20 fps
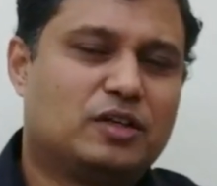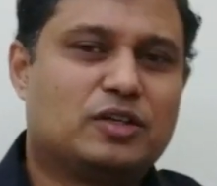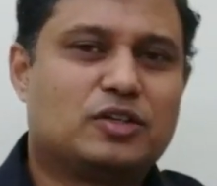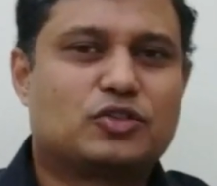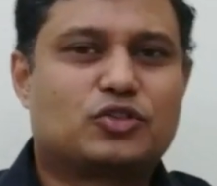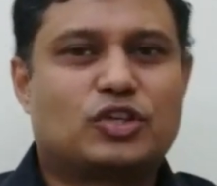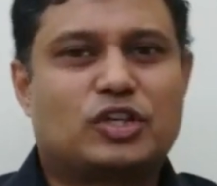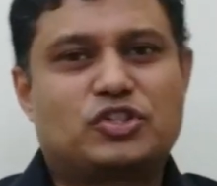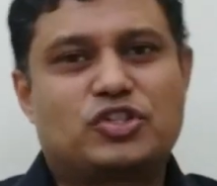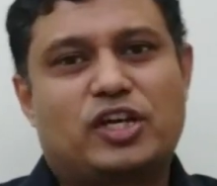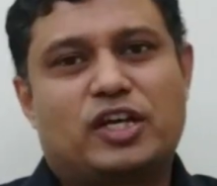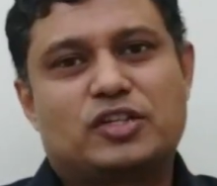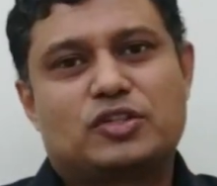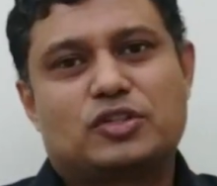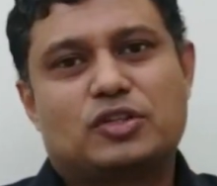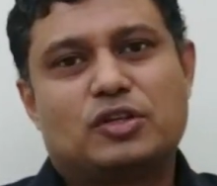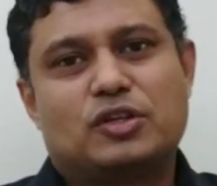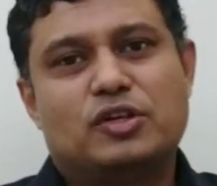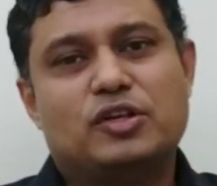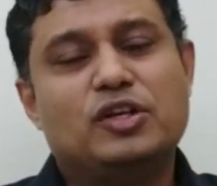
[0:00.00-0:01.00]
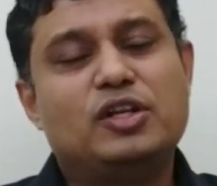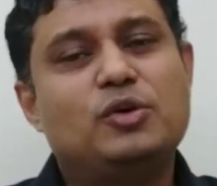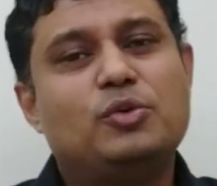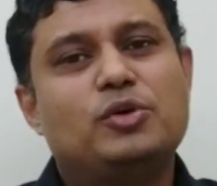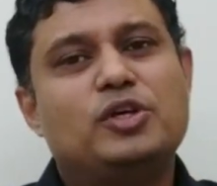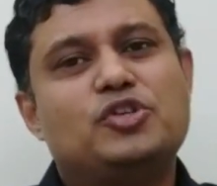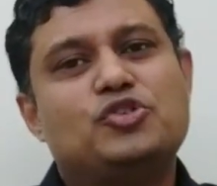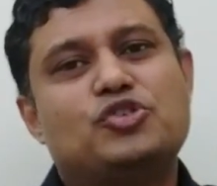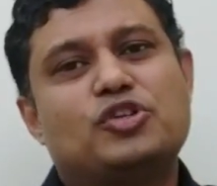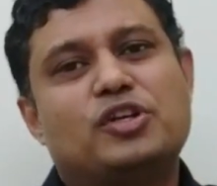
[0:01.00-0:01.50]
such as new
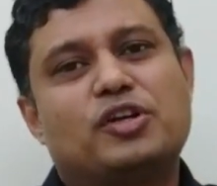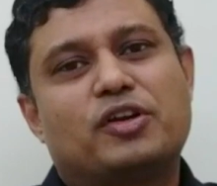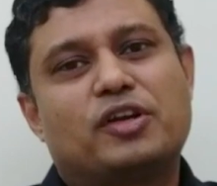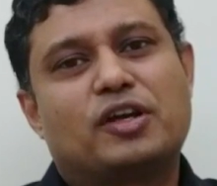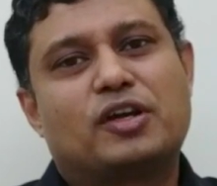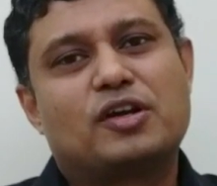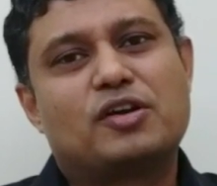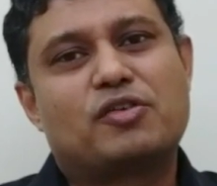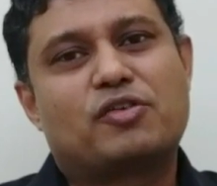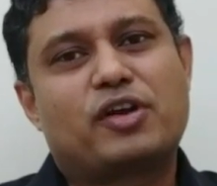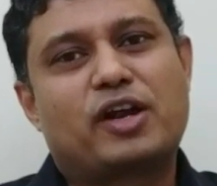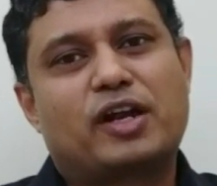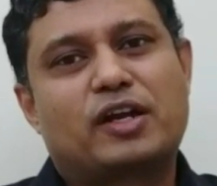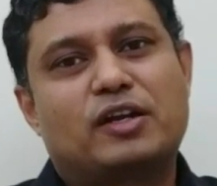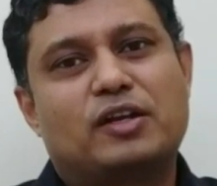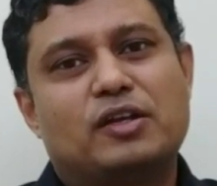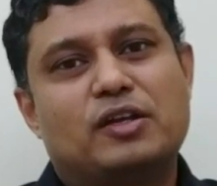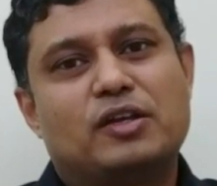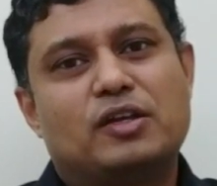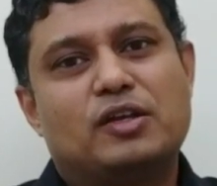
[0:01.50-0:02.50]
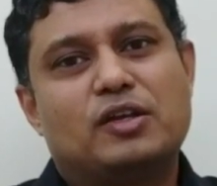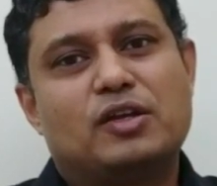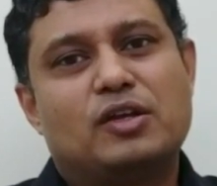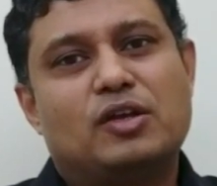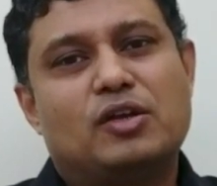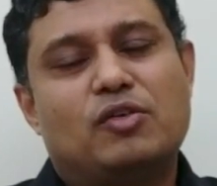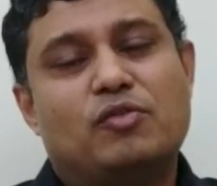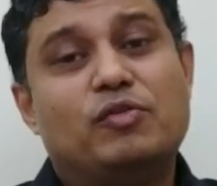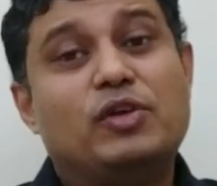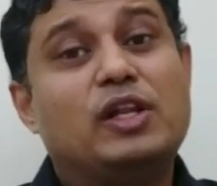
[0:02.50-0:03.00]
engineering contract,
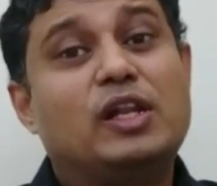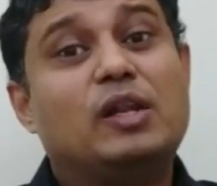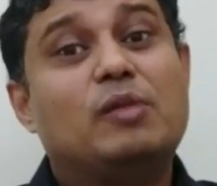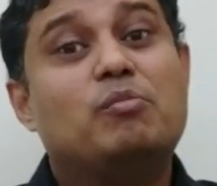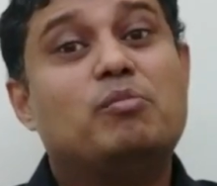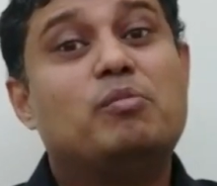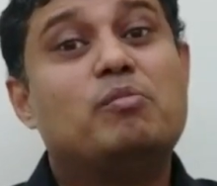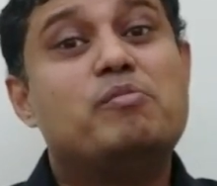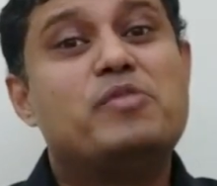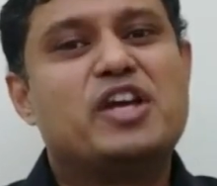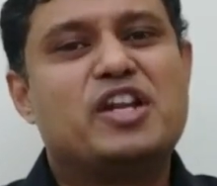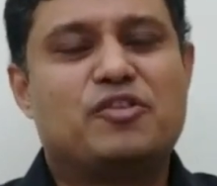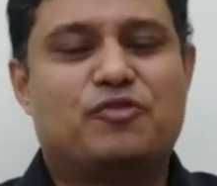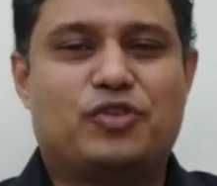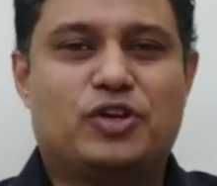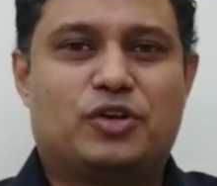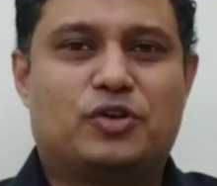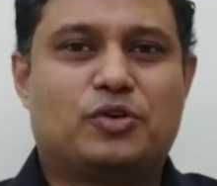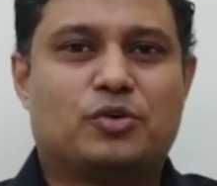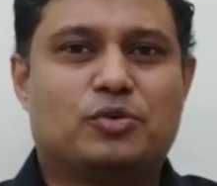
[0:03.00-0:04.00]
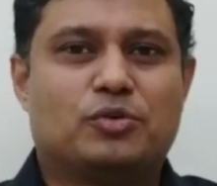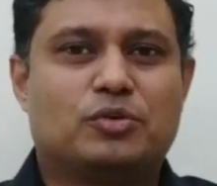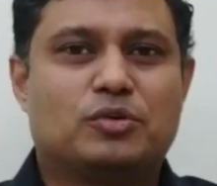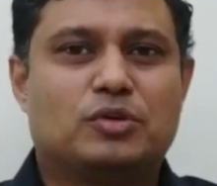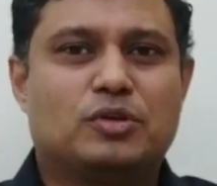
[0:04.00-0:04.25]
will benefit you.